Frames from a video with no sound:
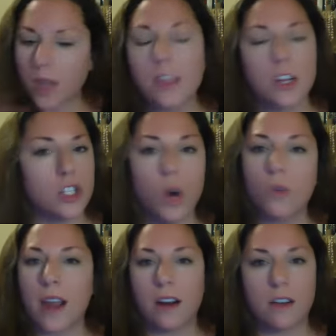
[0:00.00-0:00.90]
there's
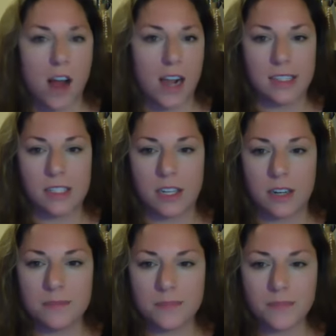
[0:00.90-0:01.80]
no right or wrong
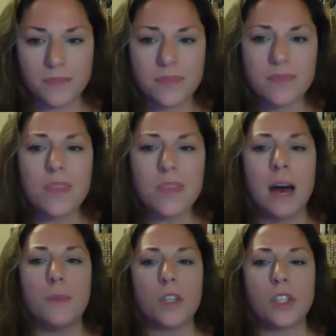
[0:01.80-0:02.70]
answer.
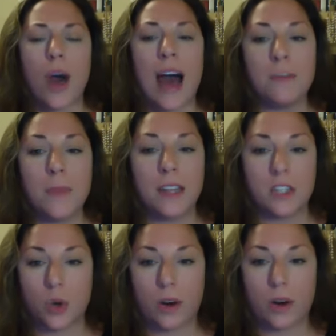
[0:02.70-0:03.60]
So I've
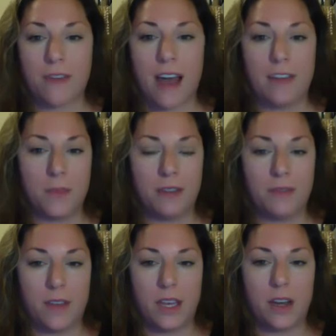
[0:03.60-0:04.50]
made a short
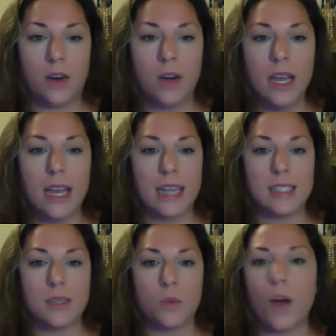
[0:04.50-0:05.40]
5-minute video.
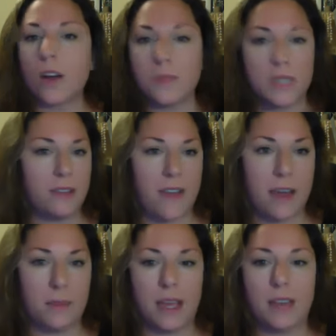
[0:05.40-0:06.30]
It's Welcome to the
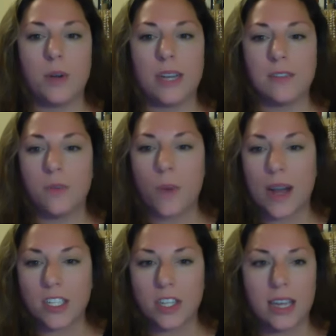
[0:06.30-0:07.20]
Family. If you guys have
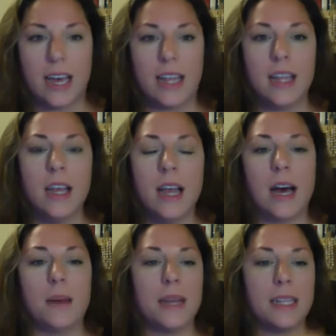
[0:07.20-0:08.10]
watched it yet,
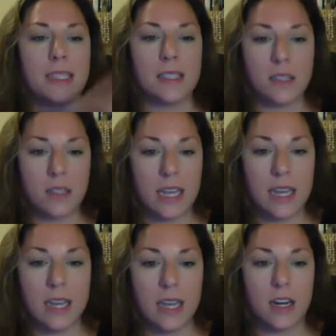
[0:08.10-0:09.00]
it's
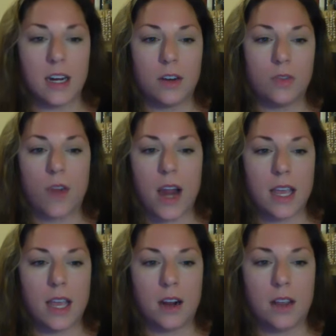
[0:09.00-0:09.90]
in here, right
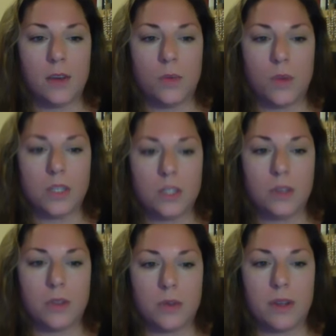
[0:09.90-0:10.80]
here in the 1,
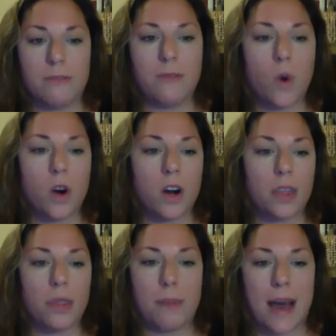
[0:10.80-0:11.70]
2, 3, 4th
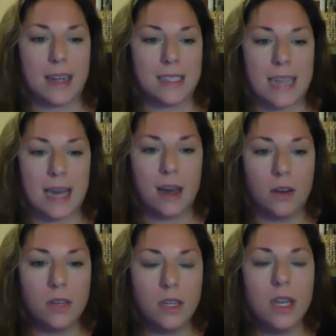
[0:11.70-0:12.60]
box
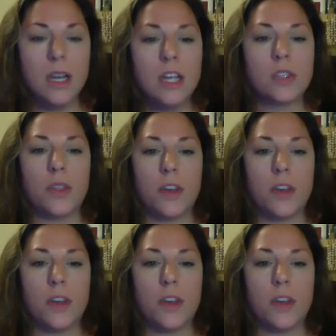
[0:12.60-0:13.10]
down. So